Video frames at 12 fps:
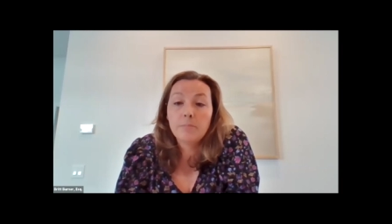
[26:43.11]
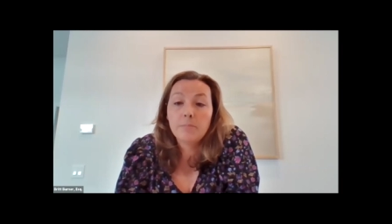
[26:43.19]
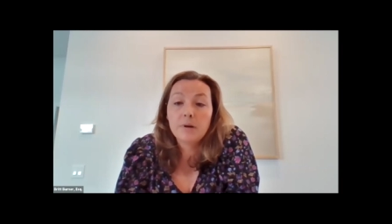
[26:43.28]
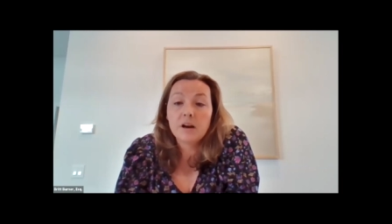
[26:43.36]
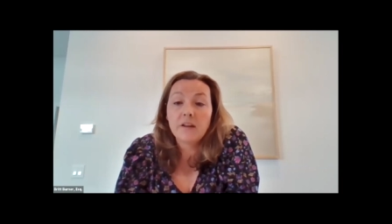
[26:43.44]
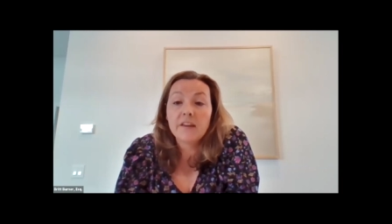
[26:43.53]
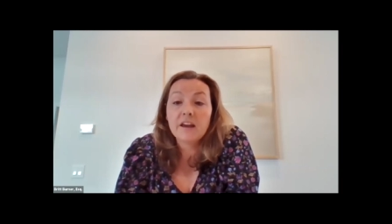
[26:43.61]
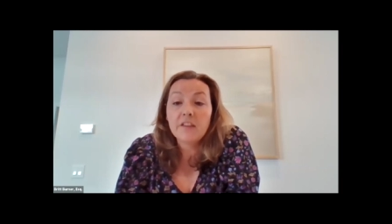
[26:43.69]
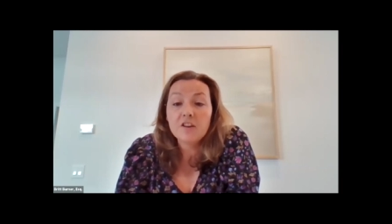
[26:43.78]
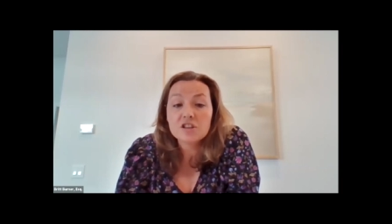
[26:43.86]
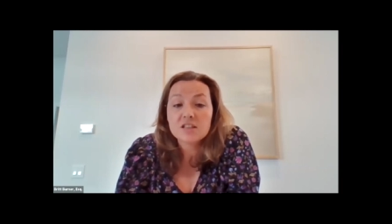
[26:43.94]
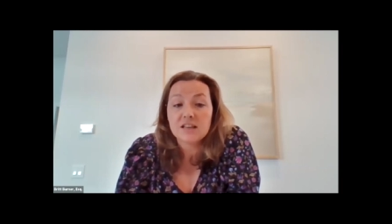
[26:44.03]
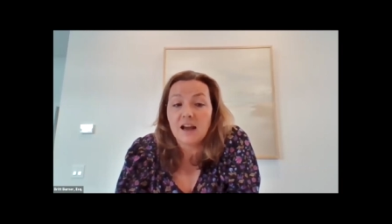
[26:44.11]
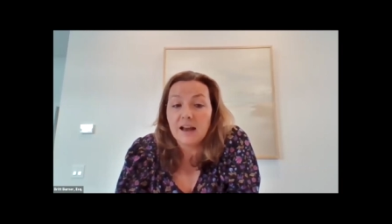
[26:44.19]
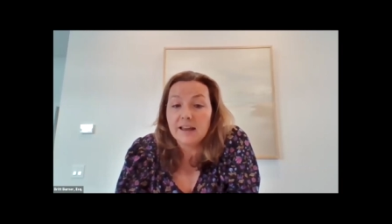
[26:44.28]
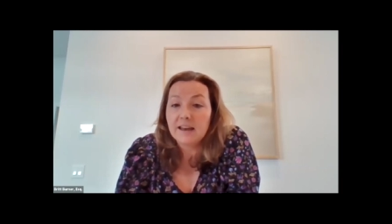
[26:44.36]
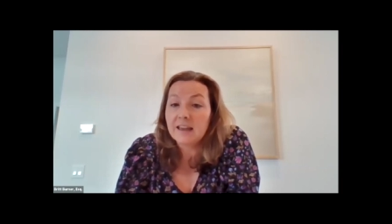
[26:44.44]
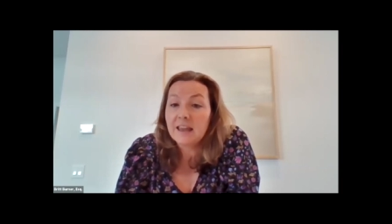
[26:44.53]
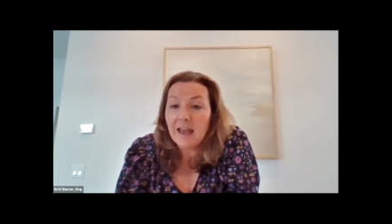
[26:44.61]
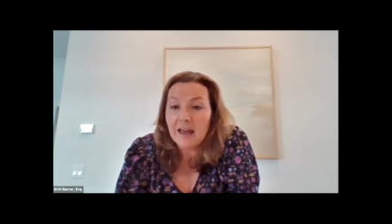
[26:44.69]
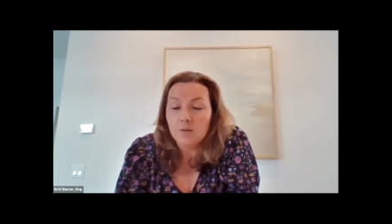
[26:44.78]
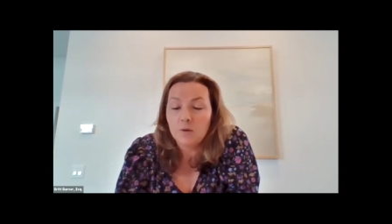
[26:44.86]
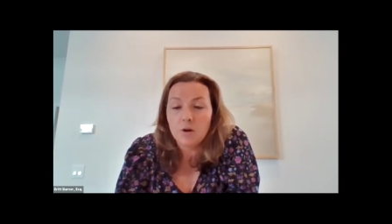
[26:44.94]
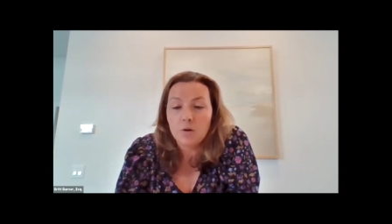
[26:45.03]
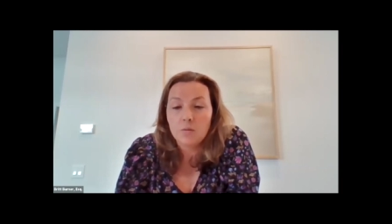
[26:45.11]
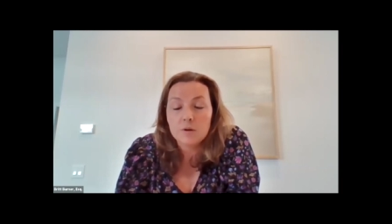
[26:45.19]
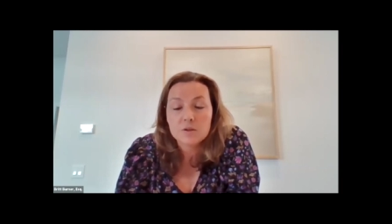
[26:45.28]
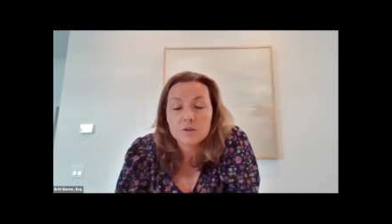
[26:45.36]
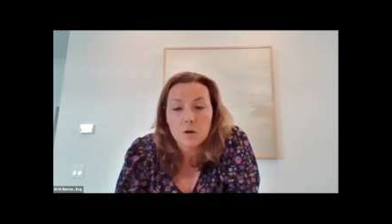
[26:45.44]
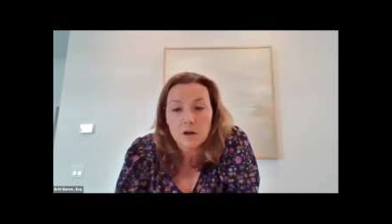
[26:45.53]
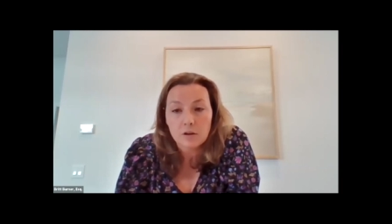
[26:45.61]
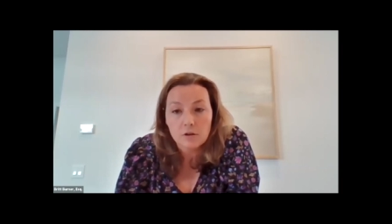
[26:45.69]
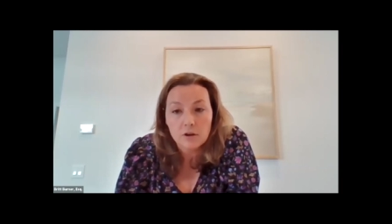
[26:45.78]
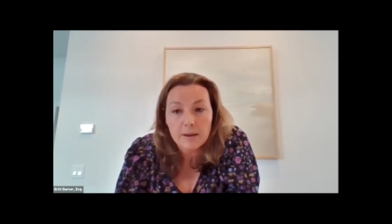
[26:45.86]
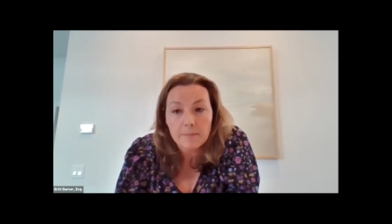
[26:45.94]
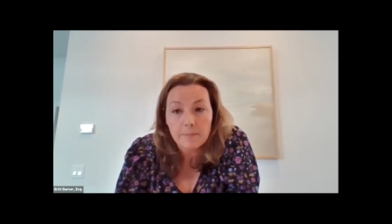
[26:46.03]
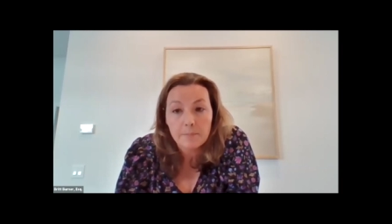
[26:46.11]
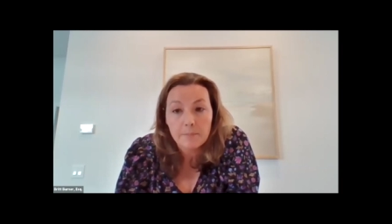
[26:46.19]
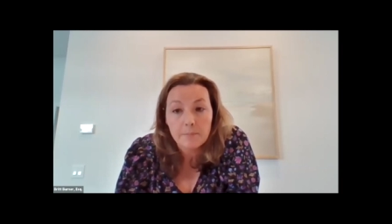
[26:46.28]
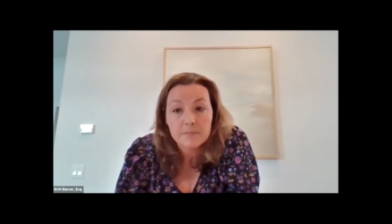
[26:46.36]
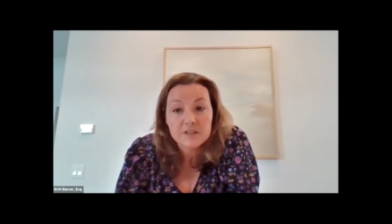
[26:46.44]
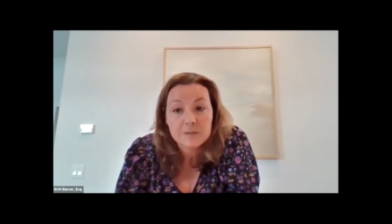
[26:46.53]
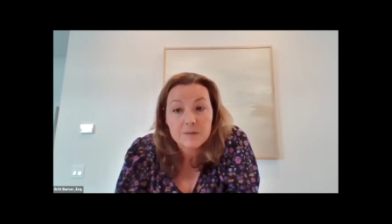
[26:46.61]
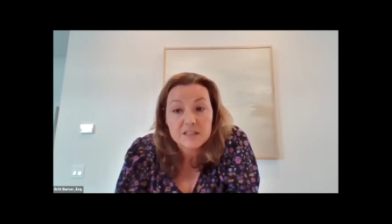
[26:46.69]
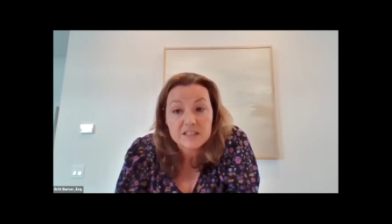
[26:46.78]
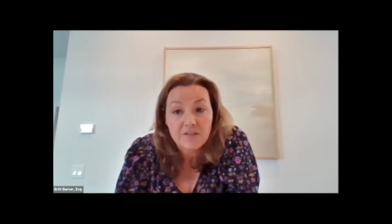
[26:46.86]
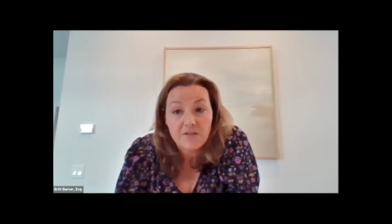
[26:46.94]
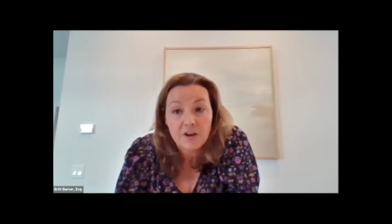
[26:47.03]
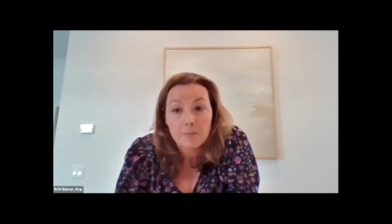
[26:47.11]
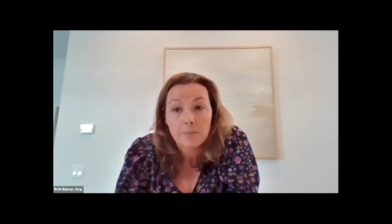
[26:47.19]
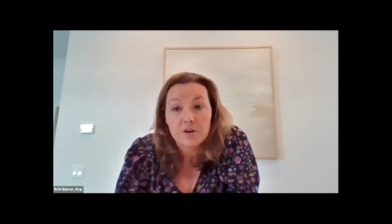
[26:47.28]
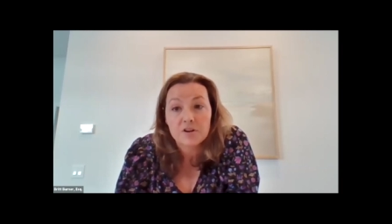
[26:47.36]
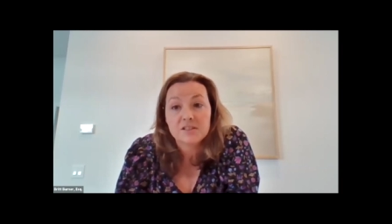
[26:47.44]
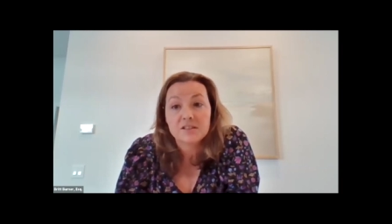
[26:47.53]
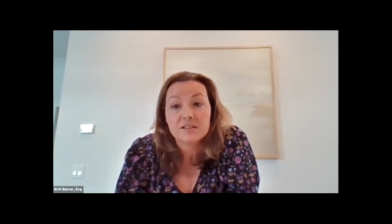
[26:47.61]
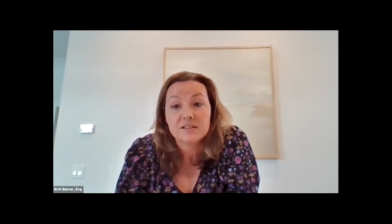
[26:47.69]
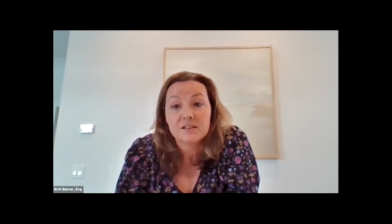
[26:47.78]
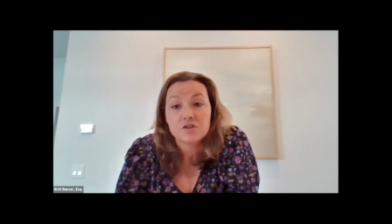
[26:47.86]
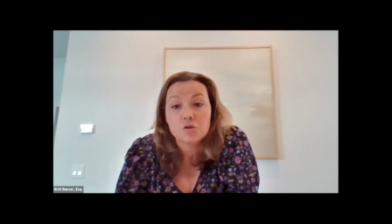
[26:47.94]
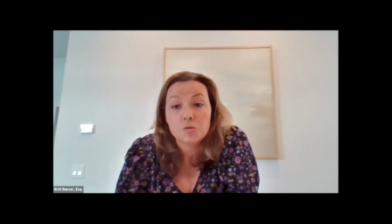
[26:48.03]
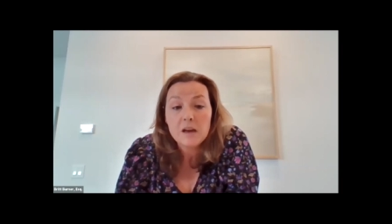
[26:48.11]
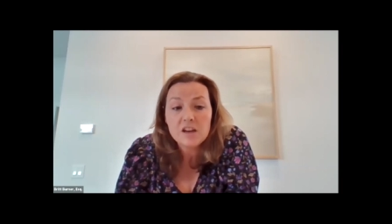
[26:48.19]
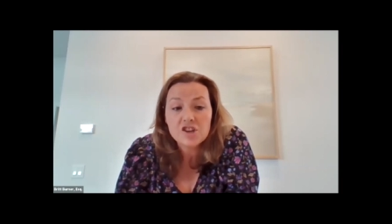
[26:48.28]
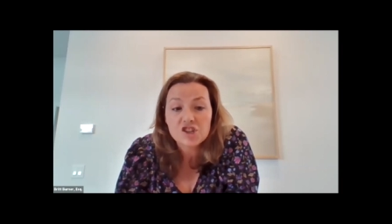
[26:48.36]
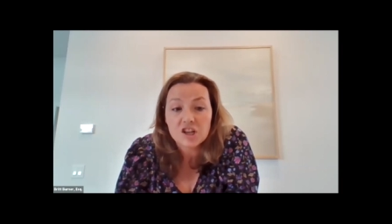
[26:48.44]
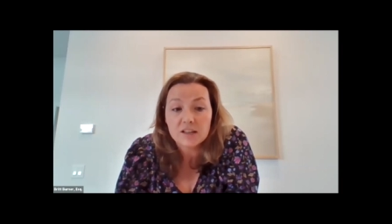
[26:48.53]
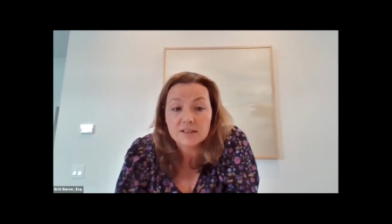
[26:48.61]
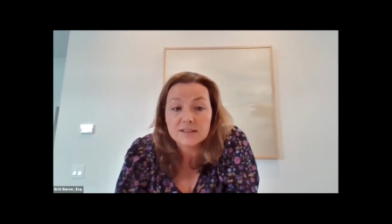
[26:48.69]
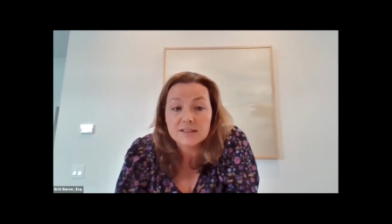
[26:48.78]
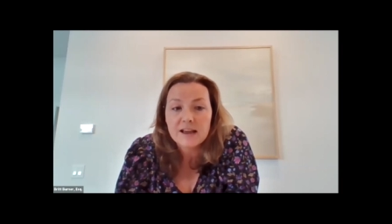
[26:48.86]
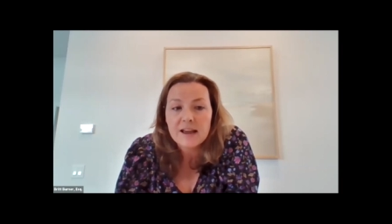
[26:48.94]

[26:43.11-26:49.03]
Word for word: But on the other side, again, we always want to look at specific person's situations.